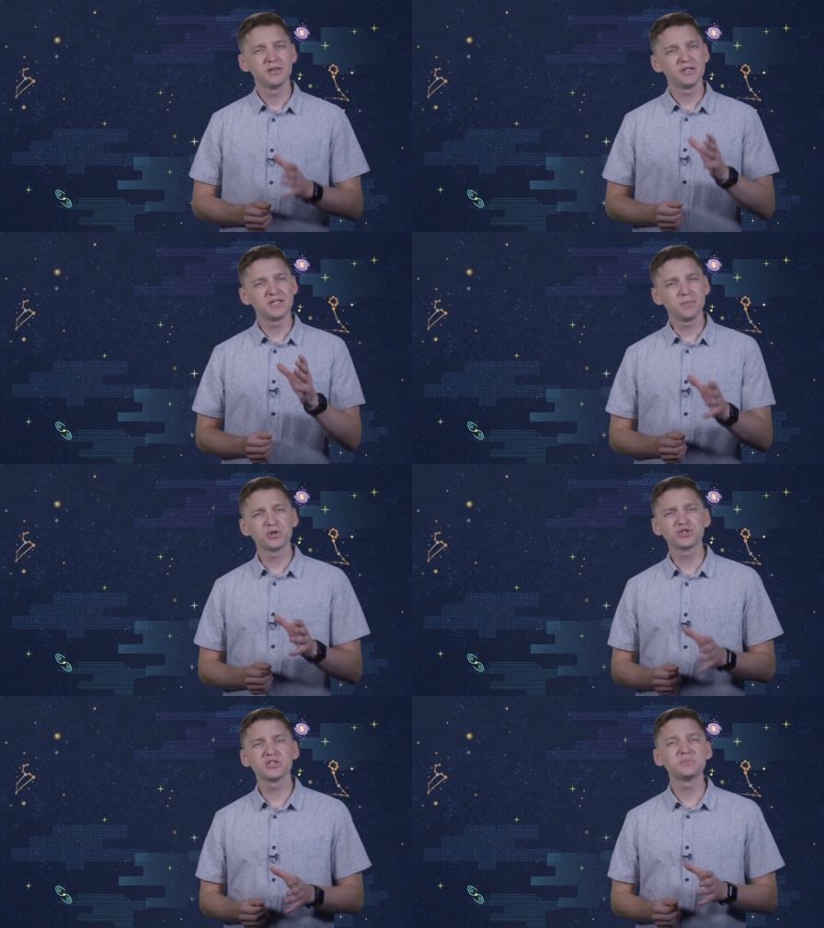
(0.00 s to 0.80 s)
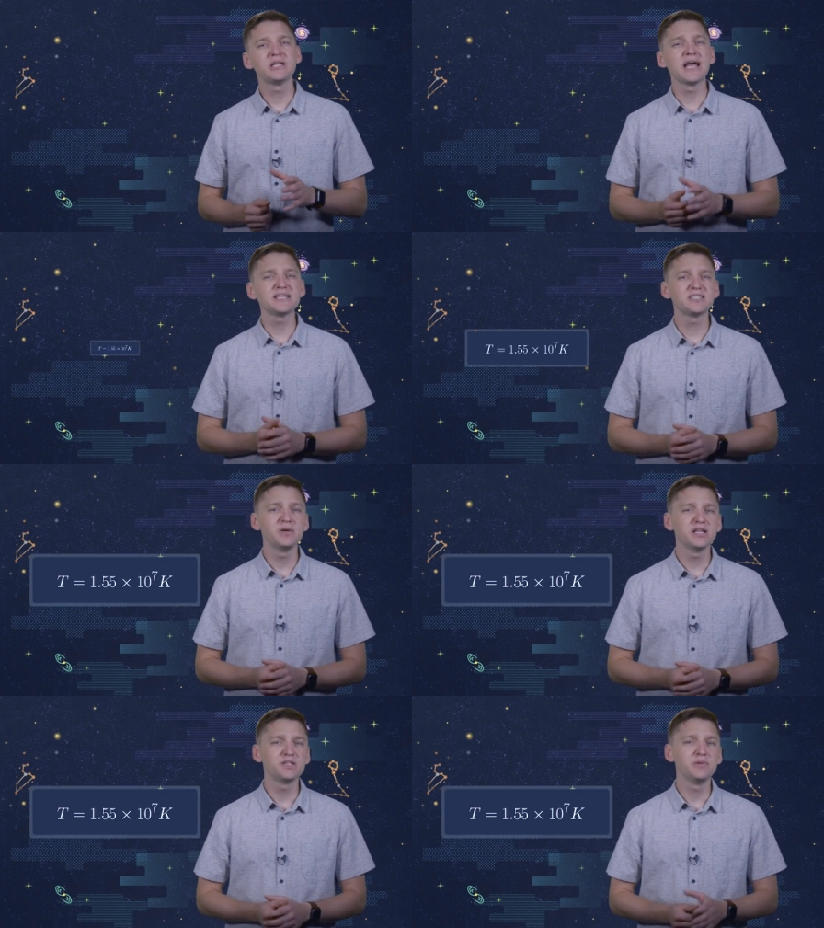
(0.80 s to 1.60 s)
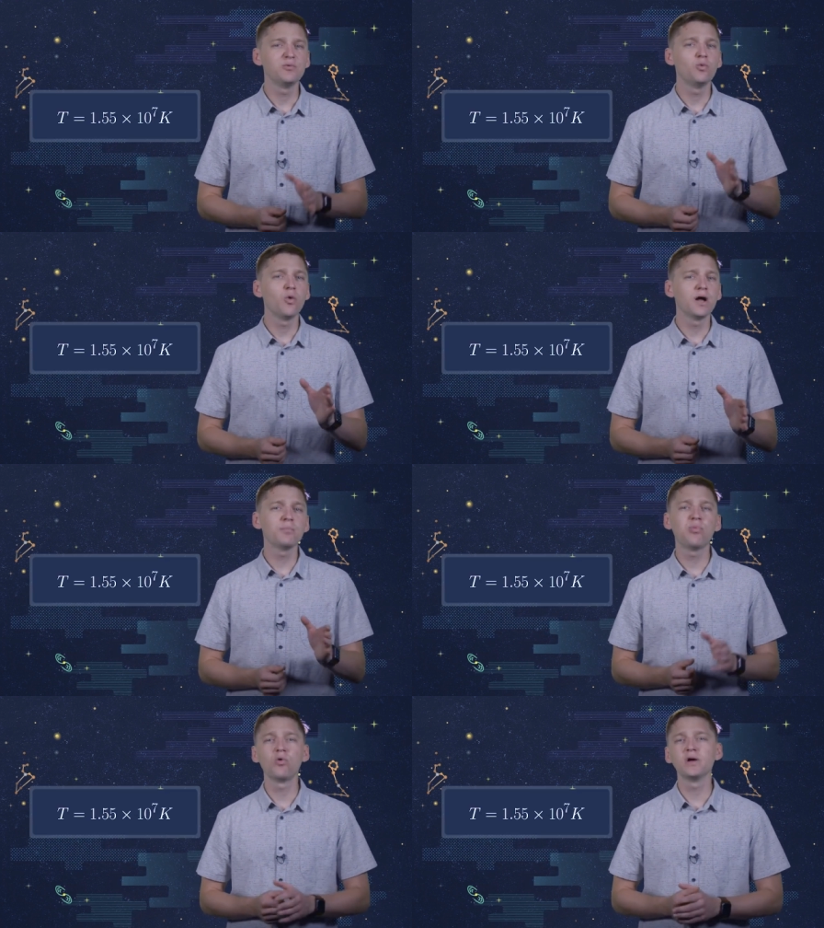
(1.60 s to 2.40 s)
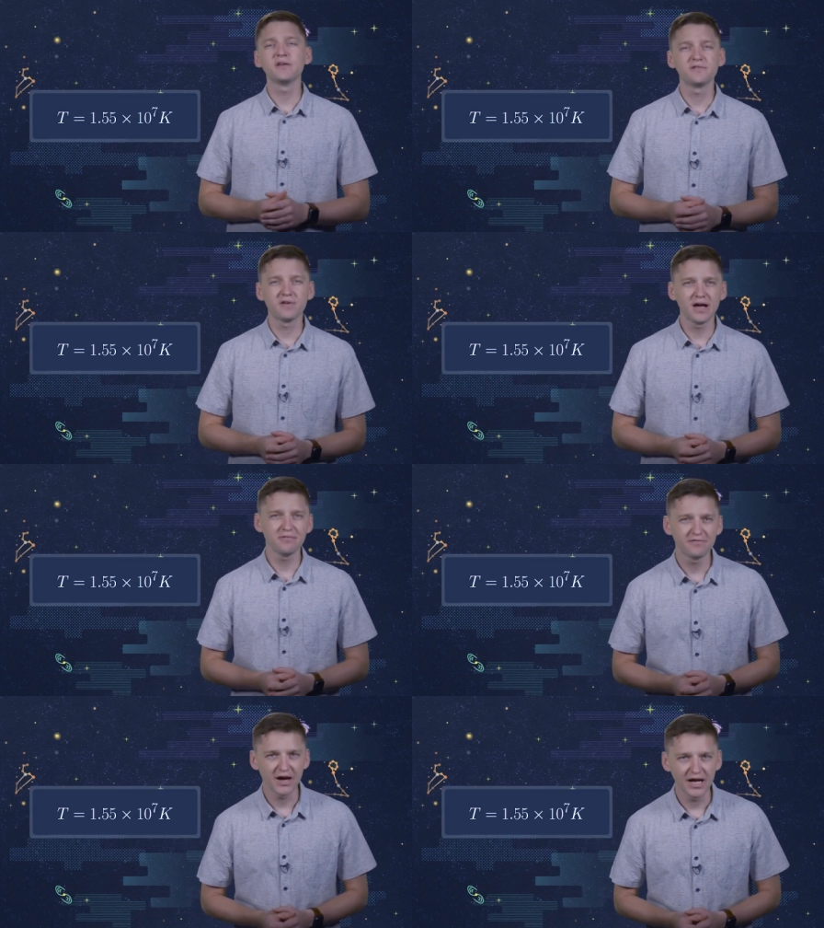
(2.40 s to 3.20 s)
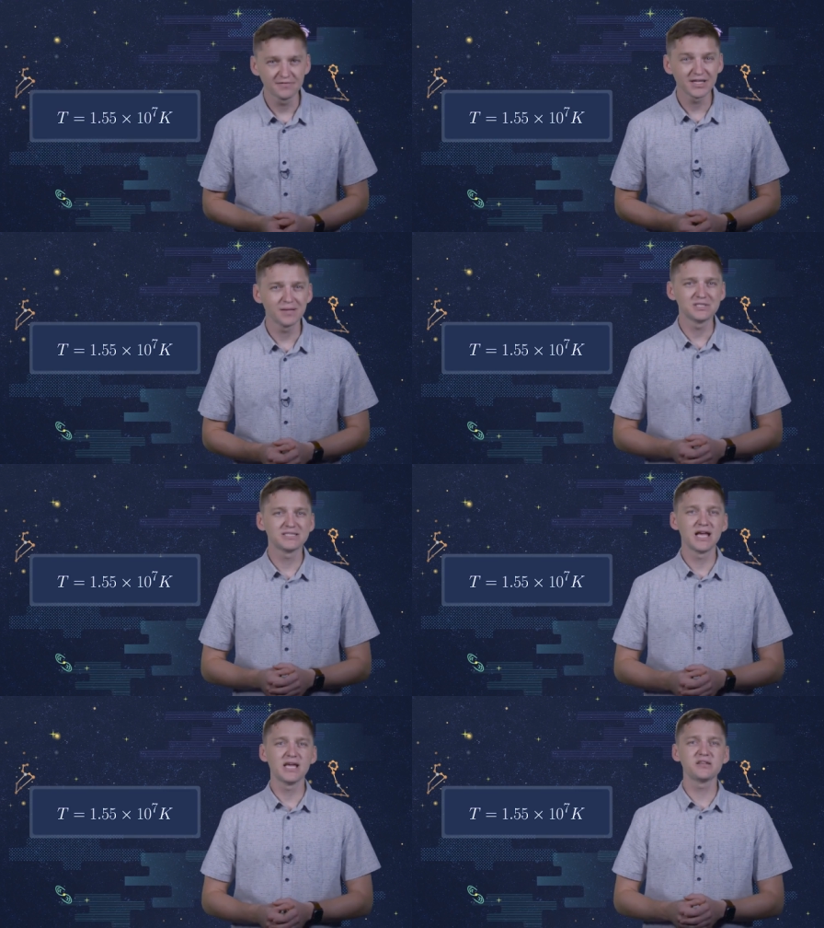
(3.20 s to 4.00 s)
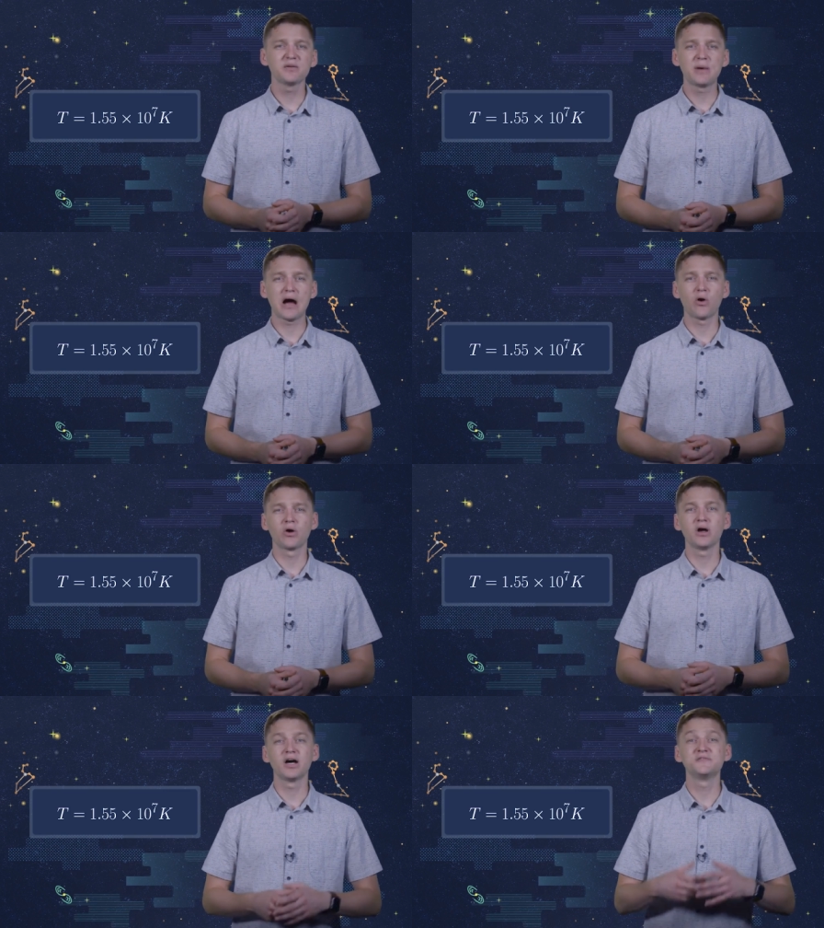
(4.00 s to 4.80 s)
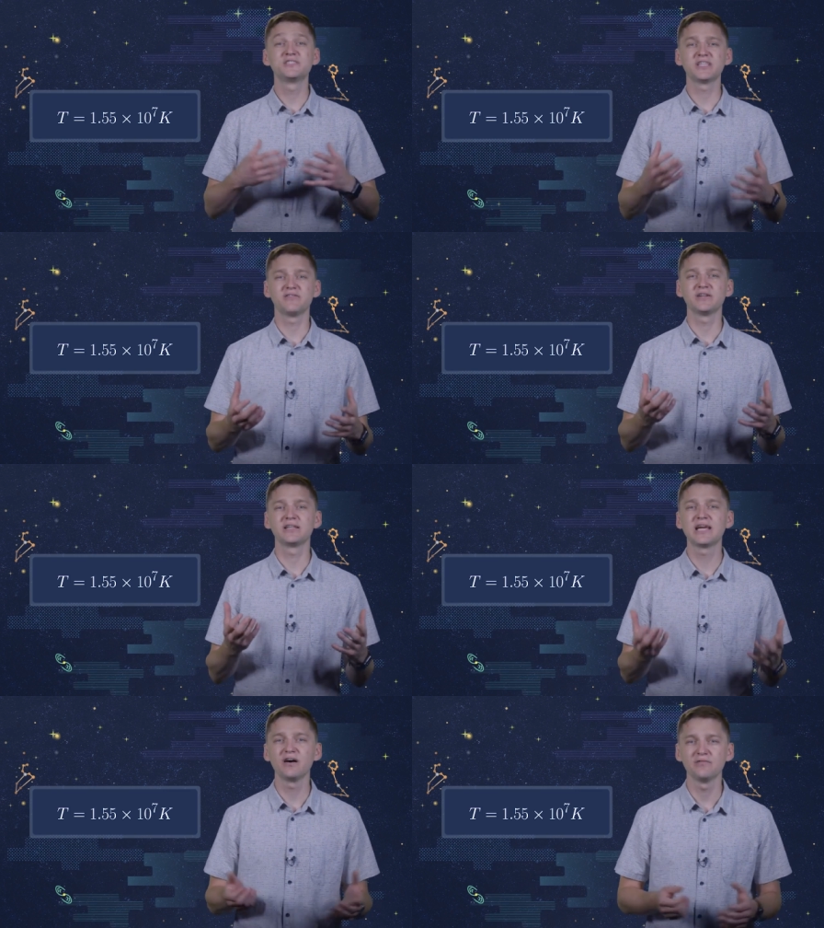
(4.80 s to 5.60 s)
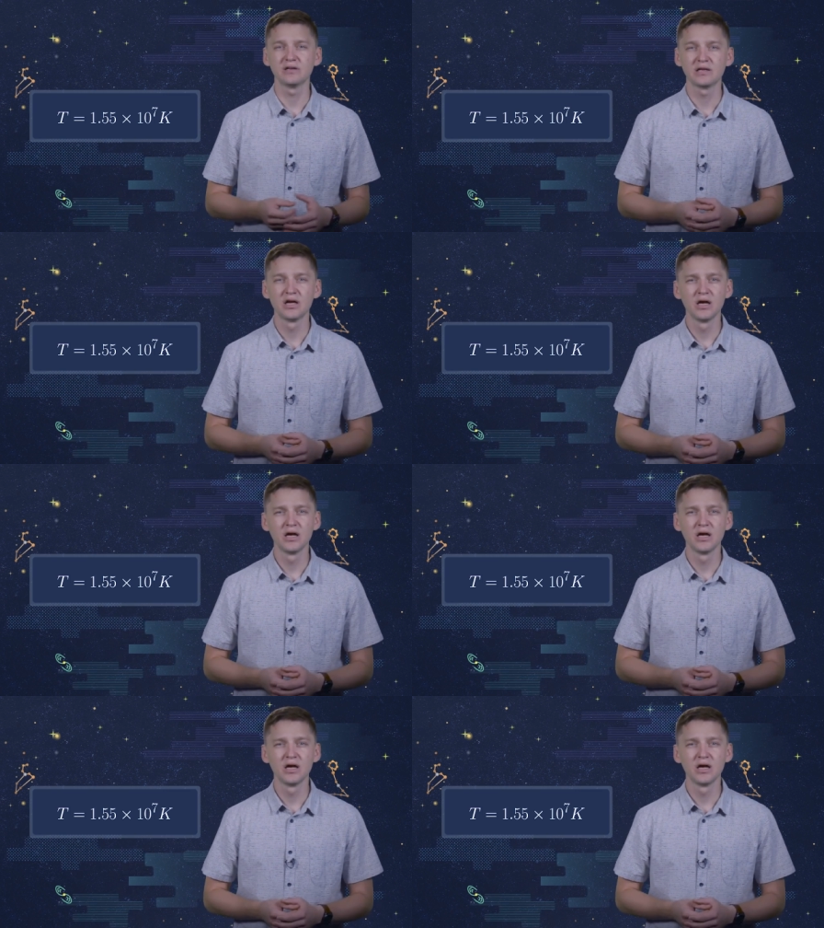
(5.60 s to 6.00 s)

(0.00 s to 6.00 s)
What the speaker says: The temperature has been estimated to be 1.55 times 10 to the power of 7 Kelvin,